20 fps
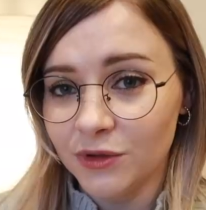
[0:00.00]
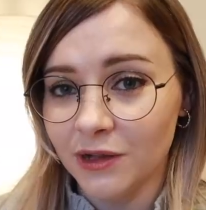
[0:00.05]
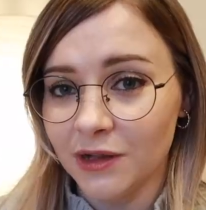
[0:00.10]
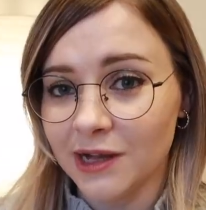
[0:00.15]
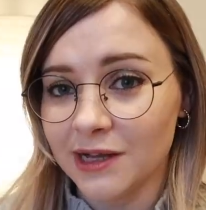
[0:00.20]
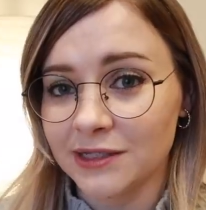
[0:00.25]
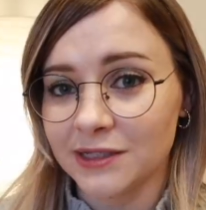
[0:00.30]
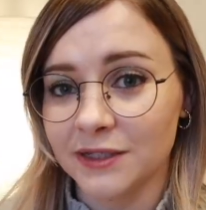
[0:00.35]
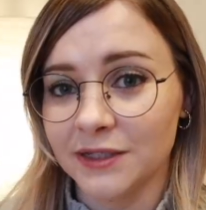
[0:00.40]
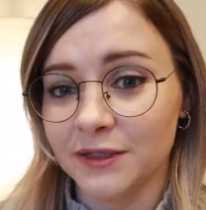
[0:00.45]

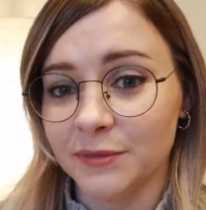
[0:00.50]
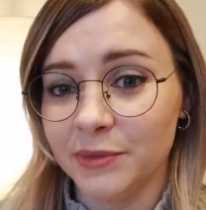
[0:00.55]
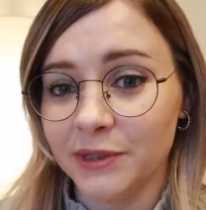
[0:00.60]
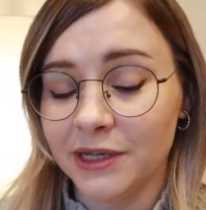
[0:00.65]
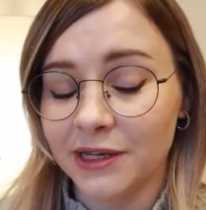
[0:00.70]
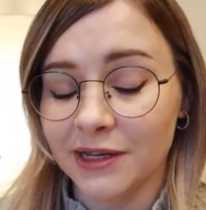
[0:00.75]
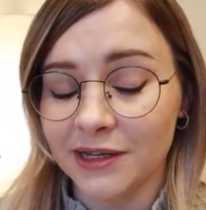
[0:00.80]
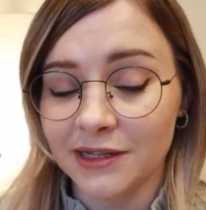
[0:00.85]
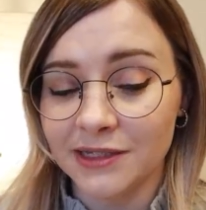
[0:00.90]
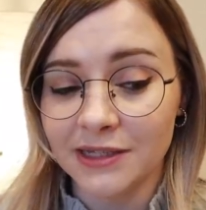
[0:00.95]
glasses,
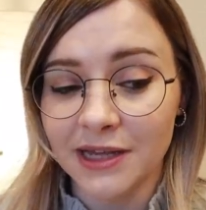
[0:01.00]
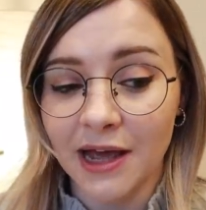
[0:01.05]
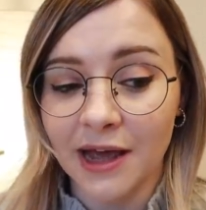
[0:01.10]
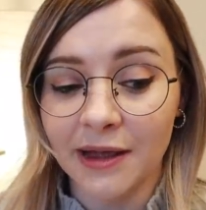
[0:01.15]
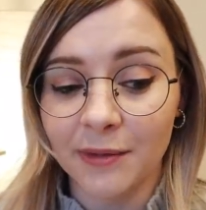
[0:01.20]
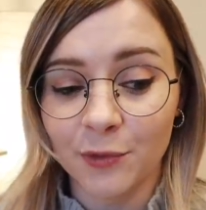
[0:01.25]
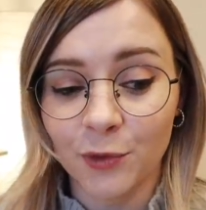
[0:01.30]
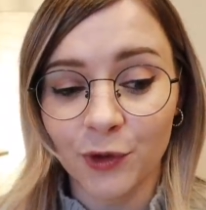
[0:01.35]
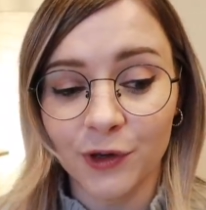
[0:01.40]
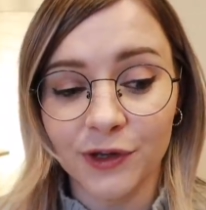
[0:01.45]
because
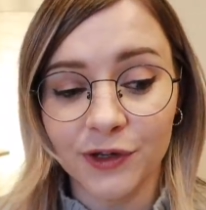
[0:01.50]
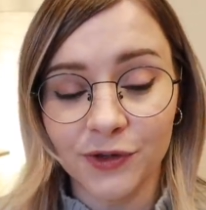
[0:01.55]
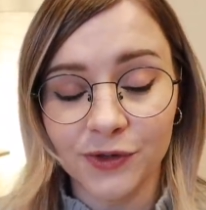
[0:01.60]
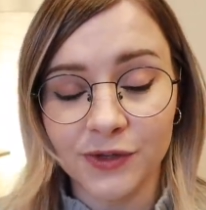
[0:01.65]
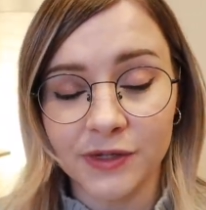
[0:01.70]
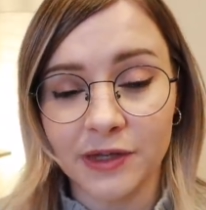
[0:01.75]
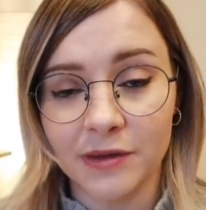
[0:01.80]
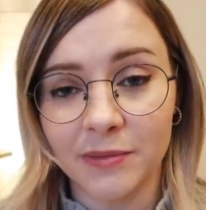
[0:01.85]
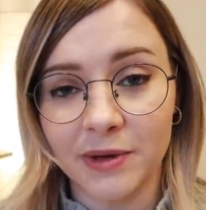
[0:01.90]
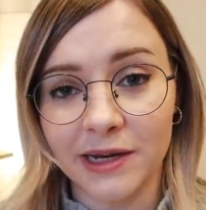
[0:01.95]
I'm going to use
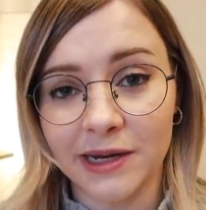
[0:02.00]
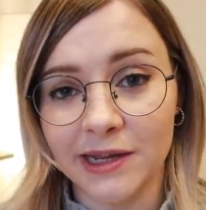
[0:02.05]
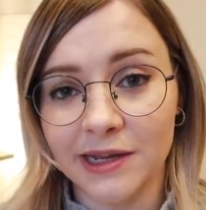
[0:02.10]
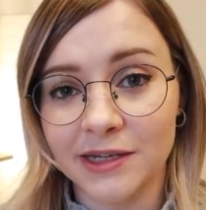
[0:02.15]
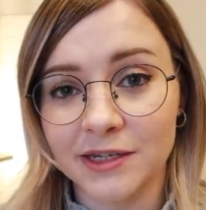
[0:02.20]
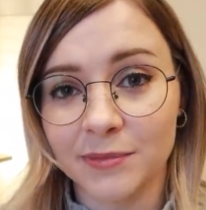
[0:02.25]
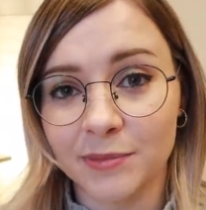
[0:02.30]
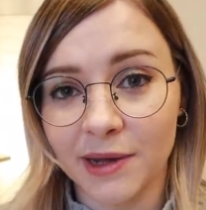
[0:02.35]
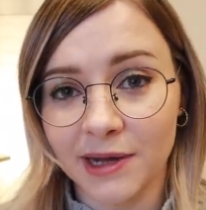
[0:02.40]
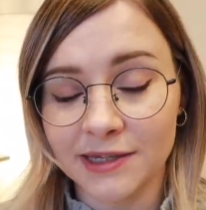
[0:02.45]
that money
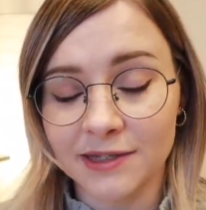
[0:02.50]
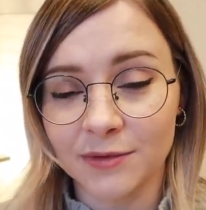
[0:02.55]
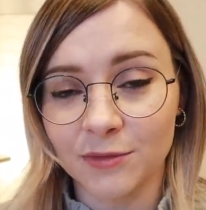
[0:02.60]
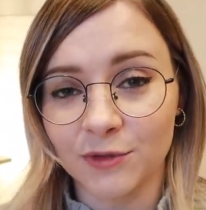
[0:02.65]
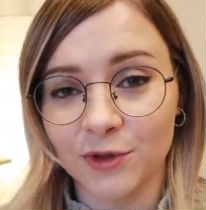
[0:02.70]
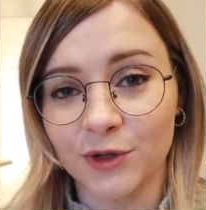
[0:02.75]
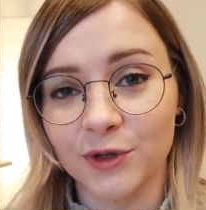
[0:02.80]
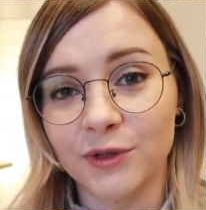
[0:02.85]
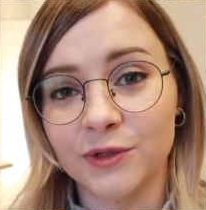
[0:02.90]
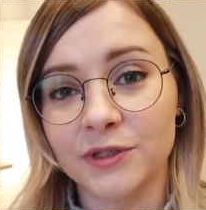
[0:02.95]
to buy some
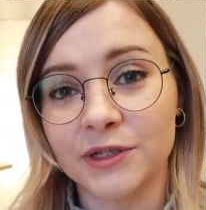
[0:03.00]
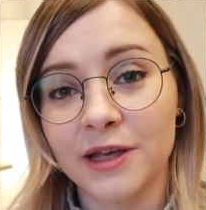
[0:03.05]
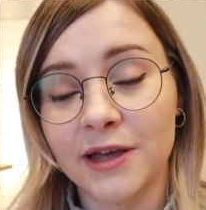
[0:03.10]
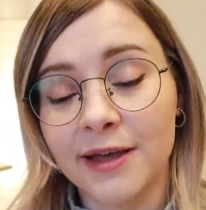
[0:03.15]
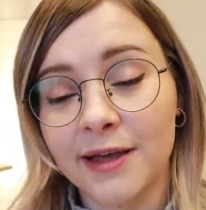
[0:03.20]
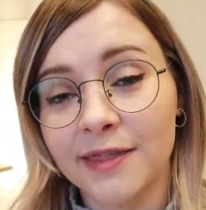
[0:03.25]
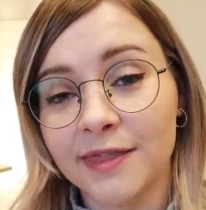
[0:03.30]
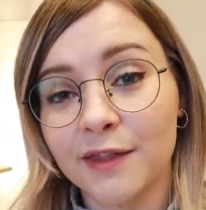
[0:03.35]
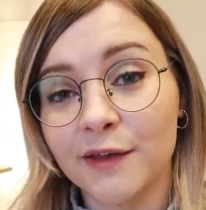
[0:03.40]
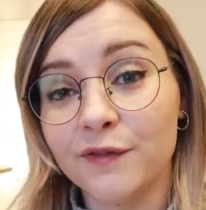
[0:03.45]
clothes
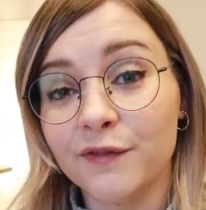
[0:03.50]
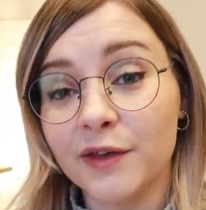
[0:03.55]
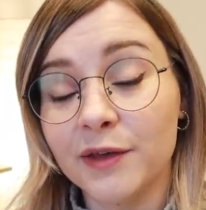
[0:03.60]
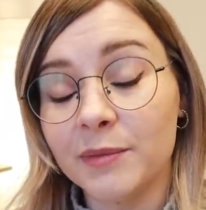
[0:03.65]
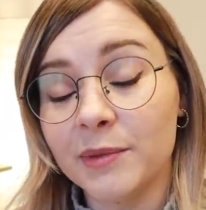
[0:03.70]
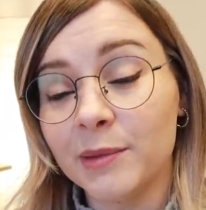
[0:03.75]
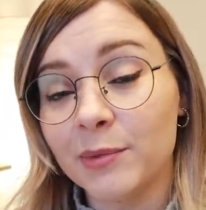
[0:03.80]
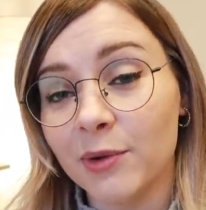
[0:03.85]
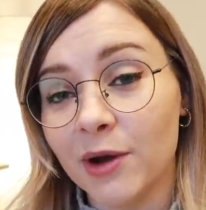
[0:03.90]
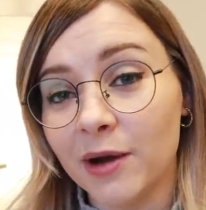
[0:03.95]
that fit
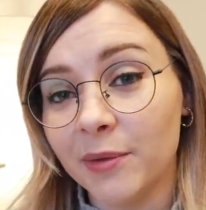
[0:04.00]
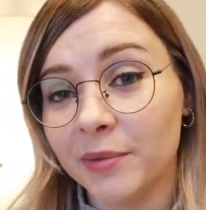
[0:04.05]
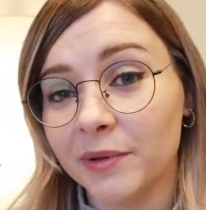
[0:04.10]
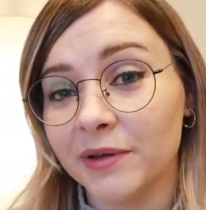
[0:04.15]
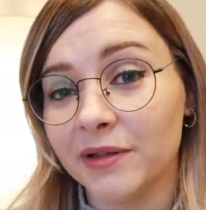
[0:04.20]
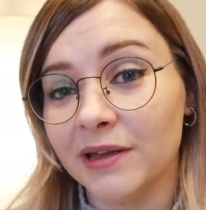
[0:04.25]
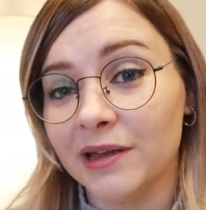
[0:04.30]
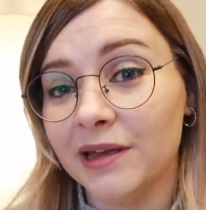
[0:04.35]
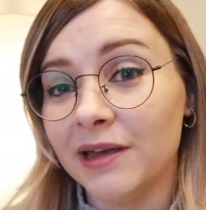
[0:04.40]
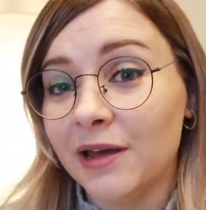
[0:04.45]
me
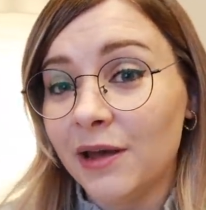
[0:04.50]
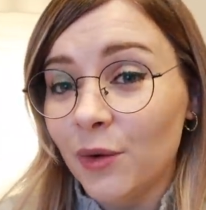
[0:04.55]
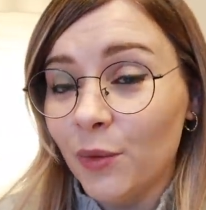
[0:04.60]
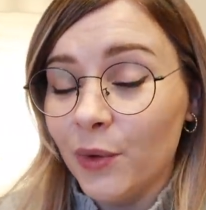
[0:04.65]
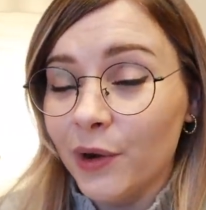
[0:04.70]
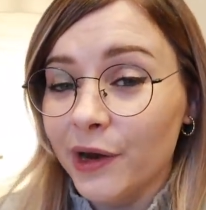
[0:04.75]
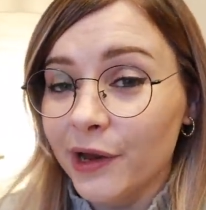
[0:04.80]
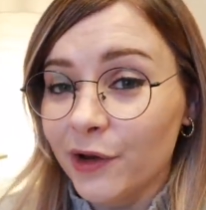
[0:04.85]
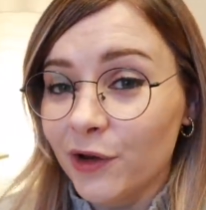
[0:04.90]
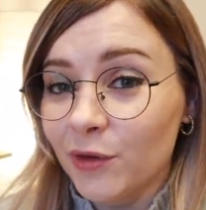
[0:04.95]
properly
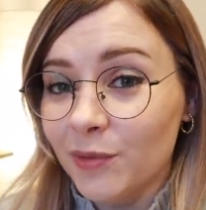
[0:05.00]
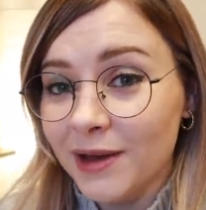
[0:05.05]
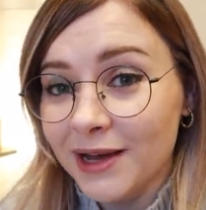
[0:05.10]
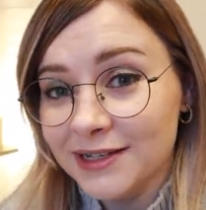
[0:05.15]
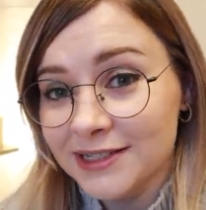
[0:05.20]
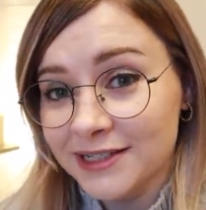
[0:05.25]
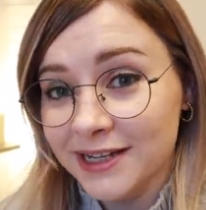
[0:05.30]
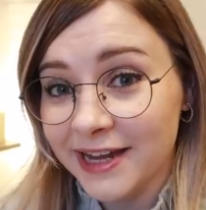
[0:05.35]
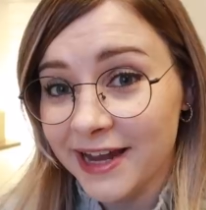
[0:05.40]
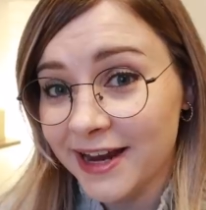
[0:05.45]
when I go
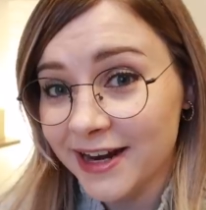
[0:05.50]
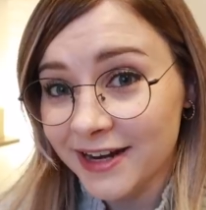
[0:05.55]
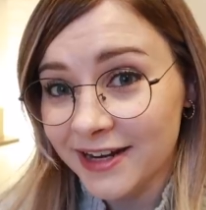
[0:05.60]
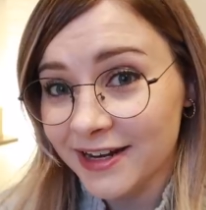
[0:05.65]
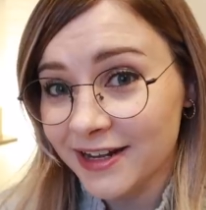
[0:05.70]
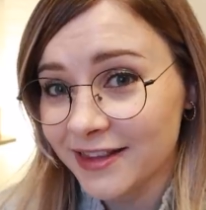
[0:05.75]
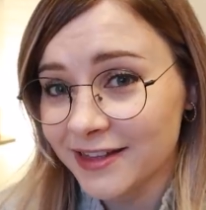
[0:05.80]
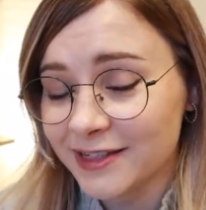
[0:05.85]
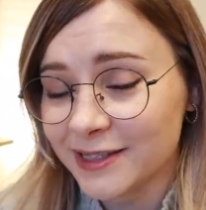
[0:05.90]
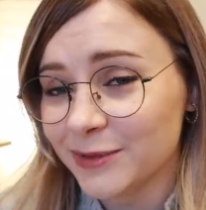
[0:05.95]
back to
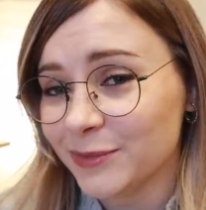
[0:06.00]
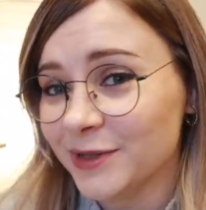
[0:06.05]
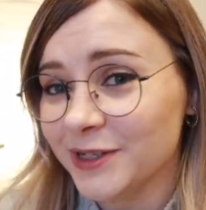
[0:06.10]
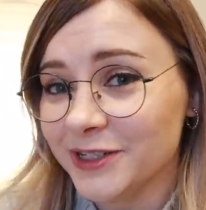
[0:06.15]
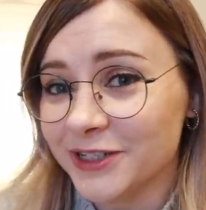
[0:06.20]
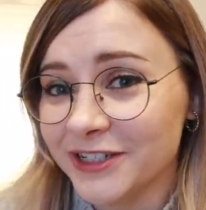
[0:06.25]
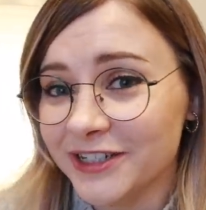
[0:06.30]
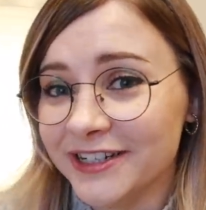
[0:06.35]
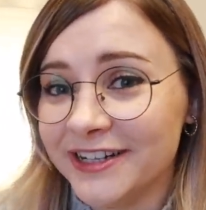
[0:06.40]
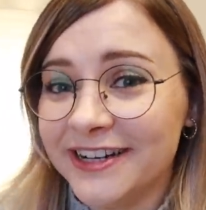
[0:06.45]
Canada this
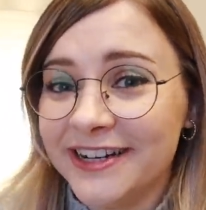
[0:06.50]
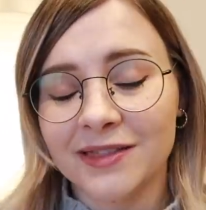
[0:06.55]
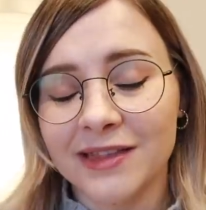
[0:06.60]
winter.